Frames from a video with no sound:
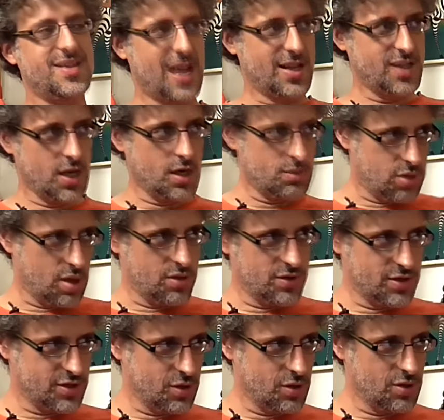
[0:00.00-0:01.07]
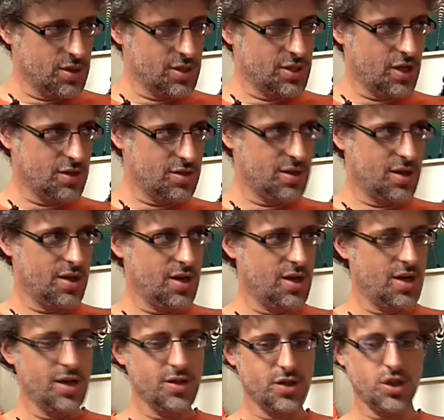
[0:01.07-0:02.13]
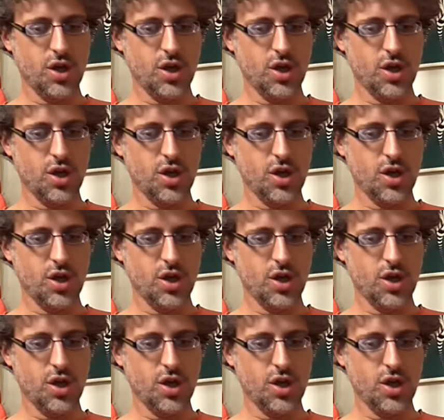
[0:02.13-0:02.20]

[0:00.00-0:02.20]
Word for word: and that younger brother is, no, is not uh, in